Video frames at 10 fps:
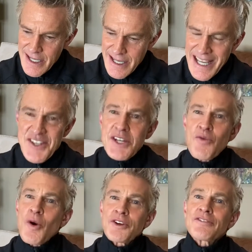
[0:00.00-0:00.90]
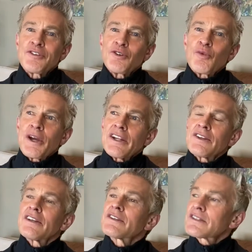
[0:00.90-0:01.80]
Isn't it wonderful
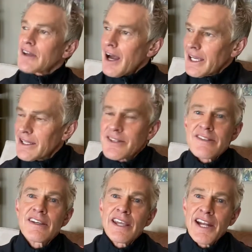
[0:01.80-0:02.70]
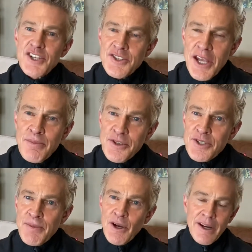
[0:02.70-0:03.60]
when science catches up with
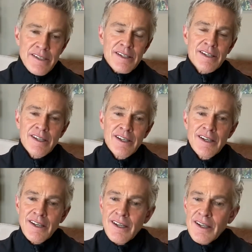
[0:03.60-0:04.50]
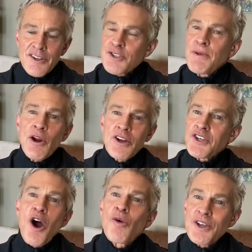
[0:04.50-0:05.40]
spirit? Spirit has
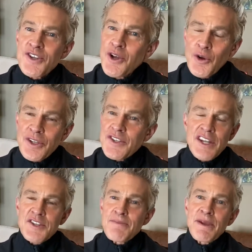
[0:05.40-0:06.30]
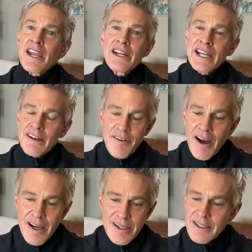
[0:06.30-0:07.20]
always known this since the beginning of
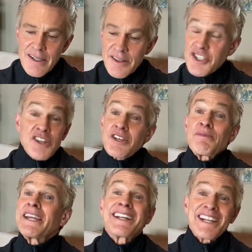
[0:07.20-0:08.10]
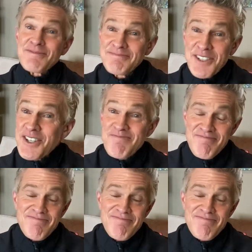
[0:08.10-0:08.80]
since the beginning. Just